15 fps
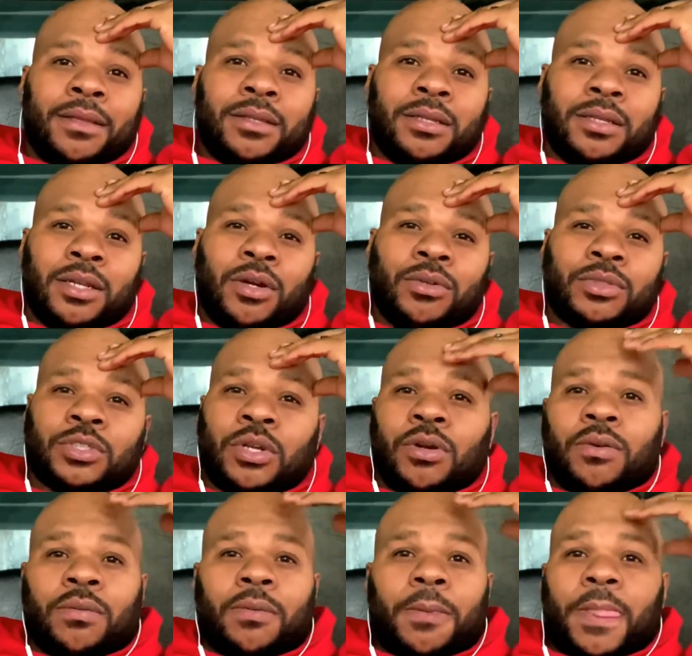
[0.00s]
You know,
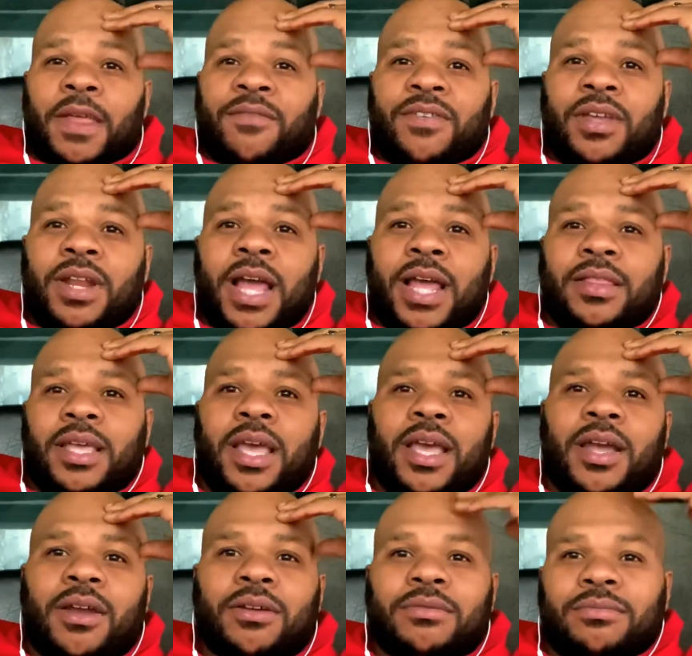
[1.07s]
so if you're not
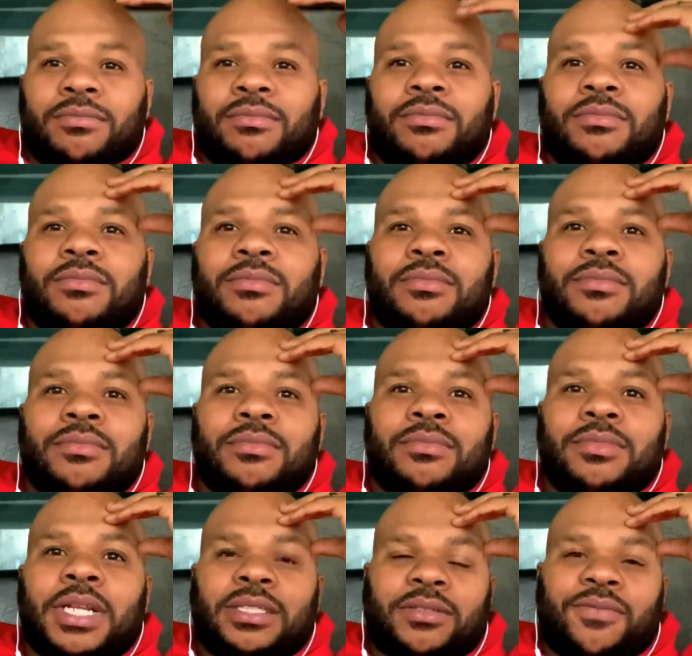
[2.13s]
there,
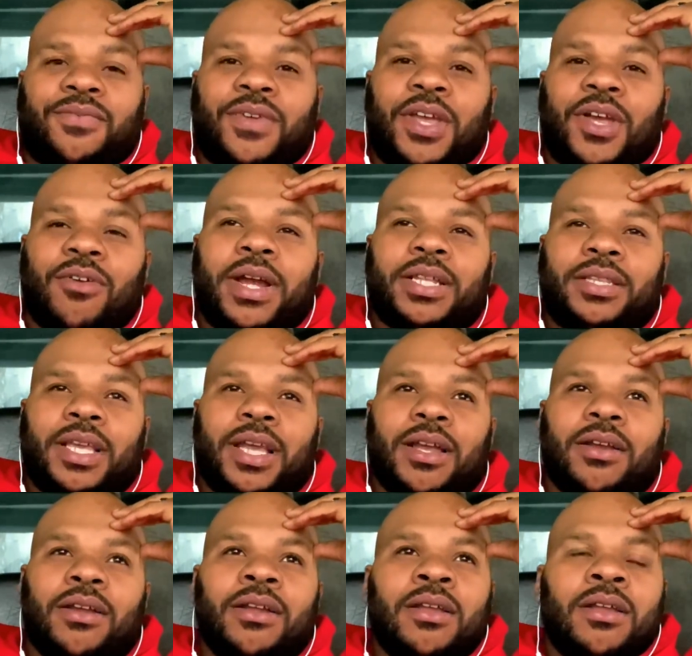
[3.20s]
that's a fail right
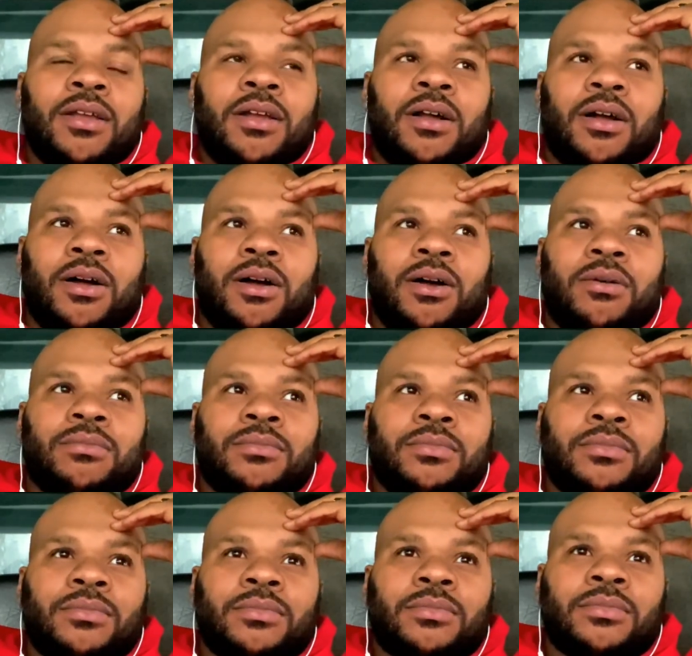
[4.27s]
there. Do
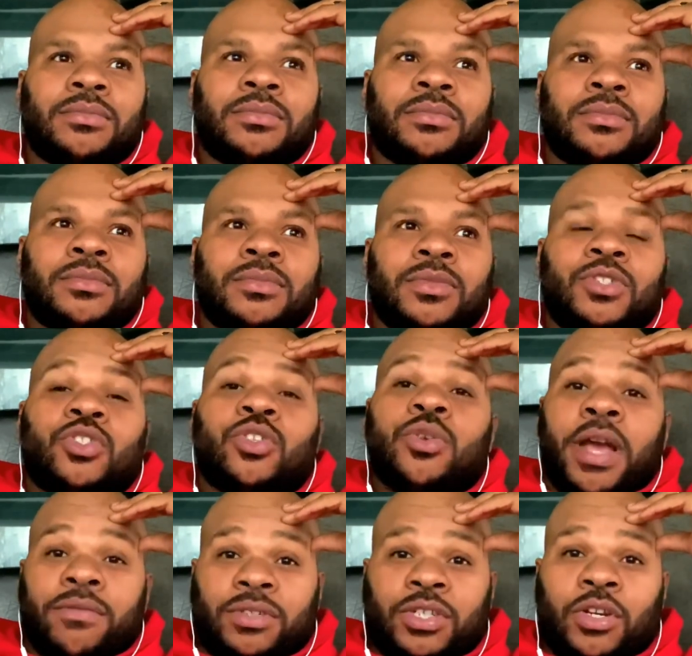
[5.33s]

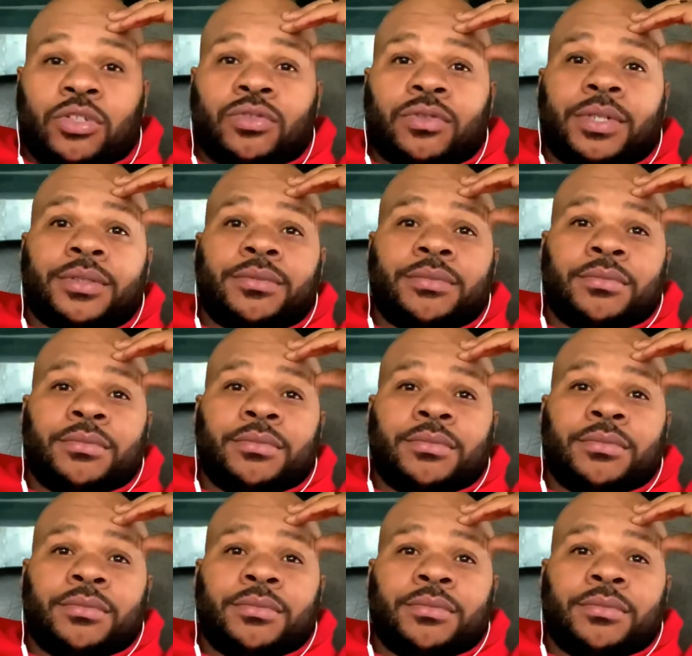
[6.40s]
you have children?